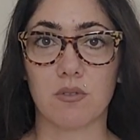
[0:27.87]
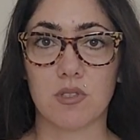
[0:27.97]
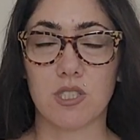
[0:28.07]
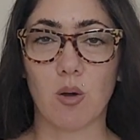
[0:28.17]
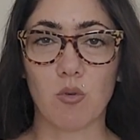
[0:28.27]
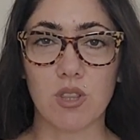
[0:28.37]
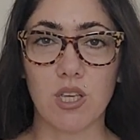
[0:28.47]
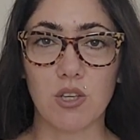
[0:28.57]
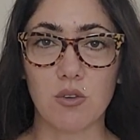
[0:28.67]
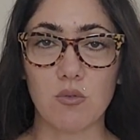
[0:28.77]
someone
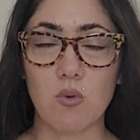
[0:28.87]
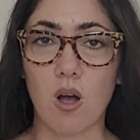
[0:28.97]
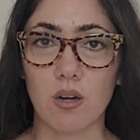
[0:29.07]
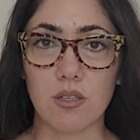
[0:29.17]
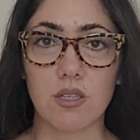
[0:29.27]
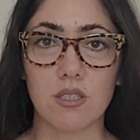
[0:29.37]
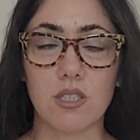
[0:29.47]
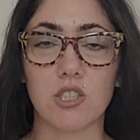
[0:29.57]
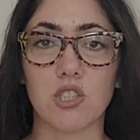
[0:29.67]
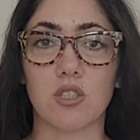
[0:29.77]
that you
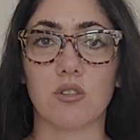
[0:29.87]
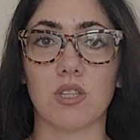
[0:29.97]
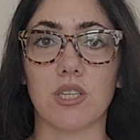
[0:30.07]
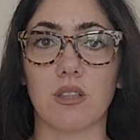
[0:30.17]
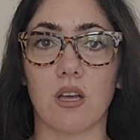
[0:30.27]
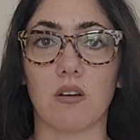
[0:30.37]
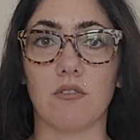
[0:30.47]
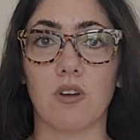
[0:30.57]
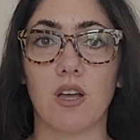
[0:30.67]
unconditionally love,